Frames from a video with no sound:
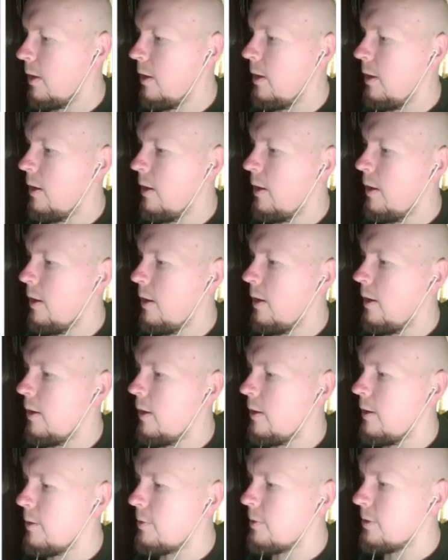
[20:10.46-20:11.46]
And you start
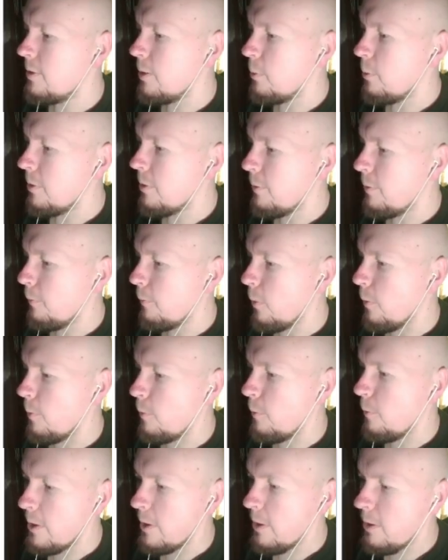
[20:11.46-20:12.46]
with 440
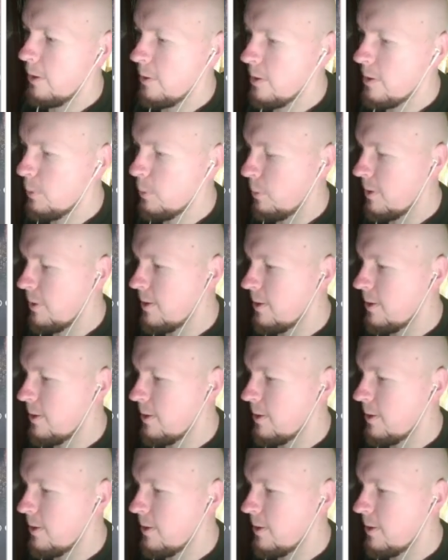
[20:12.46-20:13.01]
Hertz once again.